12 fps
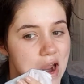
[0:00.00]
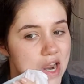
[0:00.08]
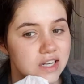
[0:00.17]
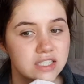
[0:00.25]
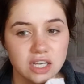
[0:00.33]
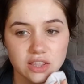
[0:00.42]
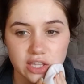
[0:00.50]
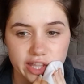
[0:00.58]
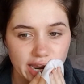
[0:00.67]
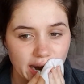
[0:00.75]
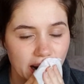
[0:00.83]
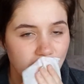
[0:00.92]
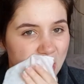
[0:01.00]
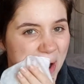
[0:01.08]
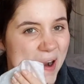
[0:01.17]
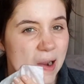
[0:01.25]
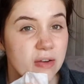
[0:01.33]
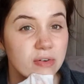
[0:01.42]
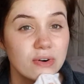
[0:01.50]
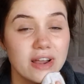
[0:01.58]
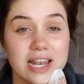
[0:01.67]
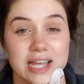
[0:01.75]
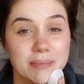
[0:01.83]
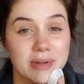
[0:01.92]
there's nothing there before I
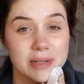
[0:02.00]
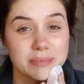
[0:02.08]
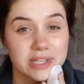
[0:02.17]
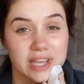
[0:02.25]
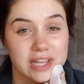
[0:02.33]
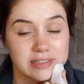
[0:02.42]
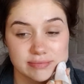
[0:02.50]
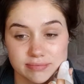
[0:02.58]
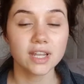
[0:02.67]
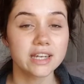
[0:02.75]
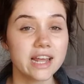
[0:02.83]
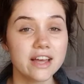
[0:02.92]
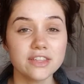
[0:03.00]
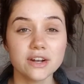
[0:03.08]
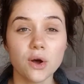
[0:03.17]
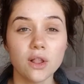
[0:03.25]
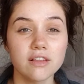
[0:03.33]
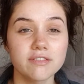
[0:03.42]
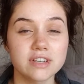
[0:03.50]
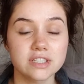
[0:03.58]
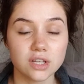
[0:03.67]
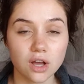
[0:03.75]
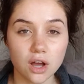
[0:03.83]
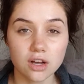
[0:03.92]
lick my lips again. Now that all of it is
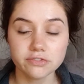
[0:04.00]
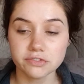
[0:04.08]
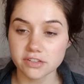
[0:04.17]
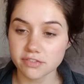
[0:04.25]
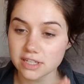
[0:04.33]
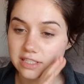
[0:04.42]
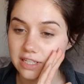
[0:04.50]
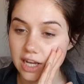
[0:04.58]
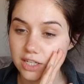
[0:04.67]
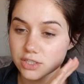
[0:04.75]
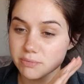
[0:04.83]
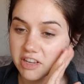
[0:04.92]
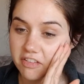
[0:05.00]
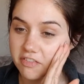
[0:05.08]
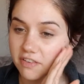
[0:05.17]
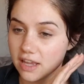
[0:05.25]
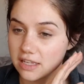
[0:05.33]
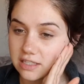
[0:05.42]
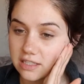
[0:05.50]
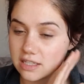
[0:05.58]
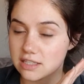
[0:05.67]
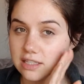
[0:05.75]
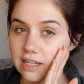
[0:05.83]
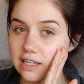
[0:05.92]
off, if I touch my face,
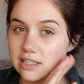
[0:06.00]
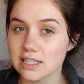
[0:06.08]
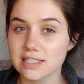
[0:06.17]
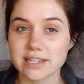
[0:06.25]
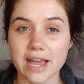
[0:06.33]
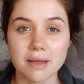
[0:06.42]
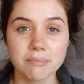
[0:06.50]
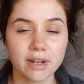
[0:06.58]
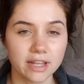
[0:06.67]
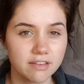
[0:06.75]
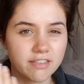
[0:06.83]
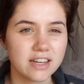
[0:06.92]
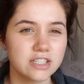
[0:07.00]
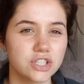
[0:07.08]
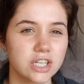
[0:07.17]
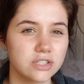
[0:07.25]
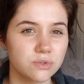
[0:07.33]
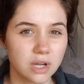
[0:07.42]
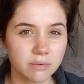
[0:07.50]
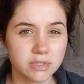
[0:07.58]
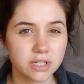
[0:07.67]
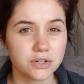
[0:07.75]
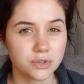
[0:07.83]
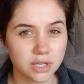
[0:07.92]
it's slightly damp, like if I just rubbed a
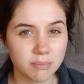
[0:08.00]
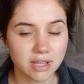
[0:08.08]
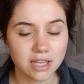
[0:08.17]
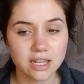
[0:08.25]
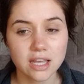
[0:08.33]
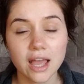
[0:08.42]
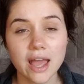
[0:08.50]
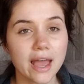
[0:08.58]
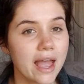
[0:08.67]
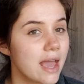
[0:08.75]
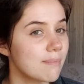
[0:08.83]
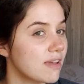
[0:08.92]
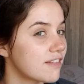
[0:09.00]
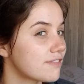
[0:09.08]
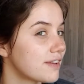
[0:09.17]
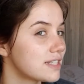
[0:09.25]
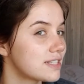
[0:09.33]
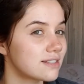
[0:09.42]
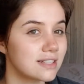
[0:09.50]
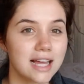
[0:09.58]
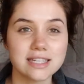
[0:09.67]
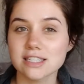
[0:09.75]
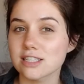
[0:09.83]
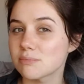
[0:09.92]
cream in, and my face still has
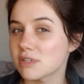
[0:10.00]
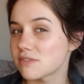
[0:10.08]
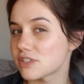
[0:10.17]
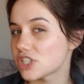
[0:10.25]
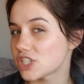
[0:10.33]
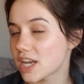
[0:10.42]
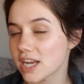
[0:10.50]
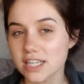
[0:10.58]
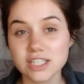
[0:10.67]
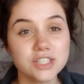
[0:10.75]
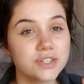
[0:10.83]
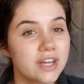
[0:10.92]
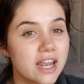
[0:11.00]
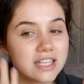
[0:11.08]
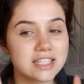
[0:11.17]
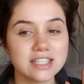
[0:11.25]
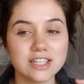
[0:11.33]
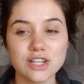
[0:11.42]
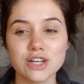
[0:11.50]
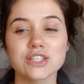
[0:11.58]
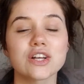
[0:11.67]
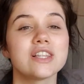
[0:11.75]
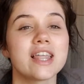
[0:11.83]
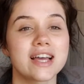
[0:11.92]
a little bit of a shine to it and still looks
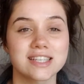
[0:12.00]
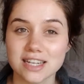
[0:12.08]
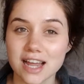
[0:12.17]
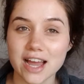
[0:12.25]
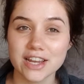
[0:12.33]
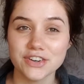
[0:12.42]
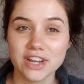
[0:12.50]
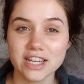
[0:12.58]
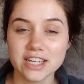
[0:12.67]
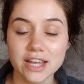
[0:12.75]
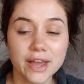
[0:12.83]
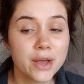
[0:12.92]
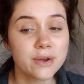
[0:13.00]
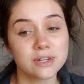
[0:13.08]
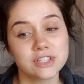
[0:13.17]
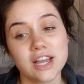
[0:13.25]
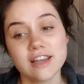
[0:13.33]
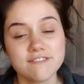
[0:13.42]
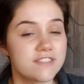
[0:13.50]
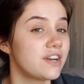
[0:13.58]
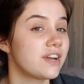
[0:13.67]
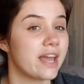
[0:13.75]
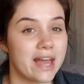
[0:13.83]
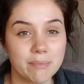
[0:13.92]
all nice and hydrated, which I'm
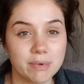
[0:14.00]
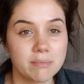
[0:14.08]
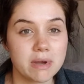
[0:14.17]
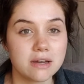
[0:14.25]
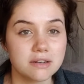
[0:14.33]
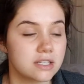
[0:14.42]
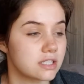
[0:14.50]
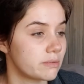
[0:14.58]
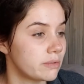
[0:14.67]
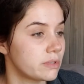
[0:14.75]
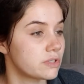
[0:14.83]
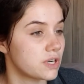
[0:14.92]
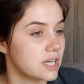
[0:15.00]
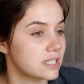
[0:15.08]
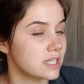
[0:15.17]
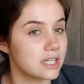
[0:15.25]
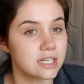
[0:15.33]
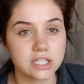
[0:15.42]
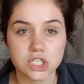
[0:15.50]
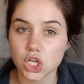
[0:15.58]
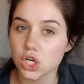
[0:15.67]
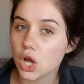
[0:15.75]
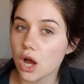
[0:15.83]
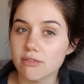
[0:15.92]
very happy about because someone with dry skin does
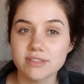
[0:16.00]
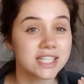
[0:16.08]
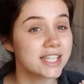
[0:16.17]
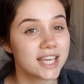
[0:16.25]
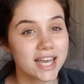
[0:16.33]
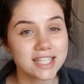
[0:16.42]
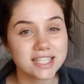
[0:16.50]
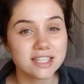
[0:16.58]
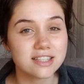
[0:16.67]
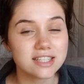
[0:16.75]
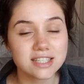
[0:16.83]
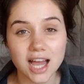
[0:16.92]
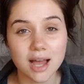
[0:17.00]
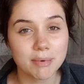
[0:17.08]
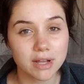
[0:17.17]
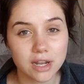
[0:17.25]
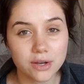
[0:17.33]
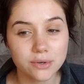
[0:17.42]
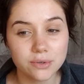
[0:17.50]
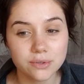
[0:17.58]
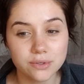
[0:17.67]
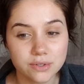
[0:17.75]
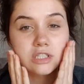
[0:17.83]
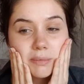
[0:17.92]
not often get this type of glow.
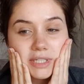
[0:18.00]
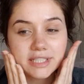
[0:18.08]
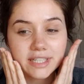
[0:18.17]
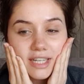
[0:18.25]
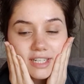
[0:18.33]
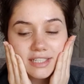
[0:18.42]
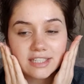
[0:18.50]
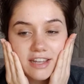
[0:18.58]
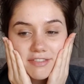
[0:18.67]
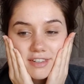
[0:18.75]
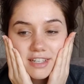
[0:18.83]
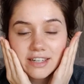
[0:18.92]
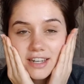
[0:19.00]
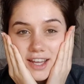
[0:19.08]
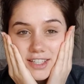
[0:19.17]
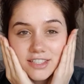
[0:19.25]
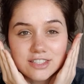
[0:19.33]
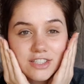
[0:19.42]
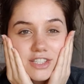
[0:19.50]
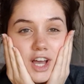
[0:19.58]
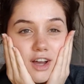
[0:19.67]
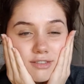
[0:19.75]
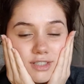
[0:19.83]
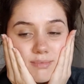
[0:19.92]
So my skin is definitely nice and
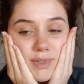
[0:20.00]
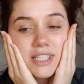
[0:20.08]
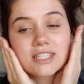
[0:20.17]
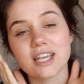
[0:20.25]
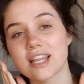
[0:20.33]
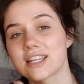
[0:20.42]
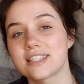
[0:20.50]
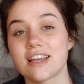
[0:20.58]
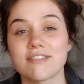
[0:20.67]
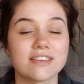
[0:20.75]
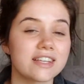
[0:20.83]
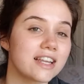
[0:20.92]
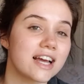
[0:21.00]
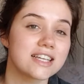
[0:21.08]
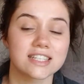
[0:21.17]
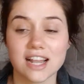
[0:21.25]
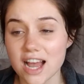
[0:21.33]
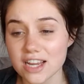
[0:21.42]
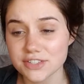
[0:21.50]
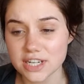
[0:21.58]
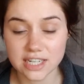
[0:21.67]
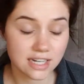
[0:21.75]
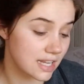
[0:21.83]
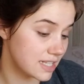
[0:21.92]
soft, my skin is definitely nice and
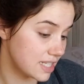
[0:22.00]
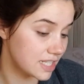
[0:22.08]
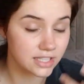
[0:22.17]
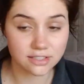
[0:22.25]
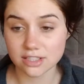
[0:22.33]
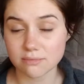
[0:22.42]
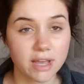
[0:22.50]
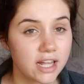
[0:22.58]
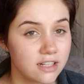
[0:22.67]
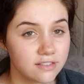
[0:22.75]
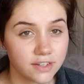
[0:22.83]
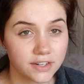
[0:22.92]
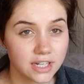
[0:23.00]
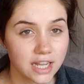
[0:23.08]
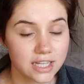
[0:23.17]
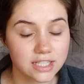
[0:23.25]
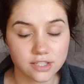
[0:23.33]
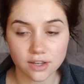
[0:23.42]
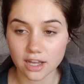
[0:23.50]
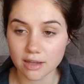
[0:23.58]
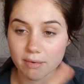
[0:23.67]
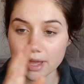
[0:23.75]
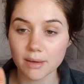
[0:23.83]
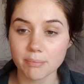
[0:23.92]
hydrated, I still smell very nice, so I'm
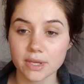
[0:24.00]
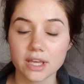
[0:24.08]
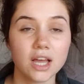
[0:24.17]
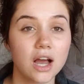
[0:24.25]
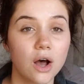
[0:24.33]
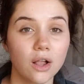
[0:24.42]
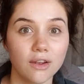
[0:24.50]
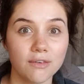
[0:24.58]
happy all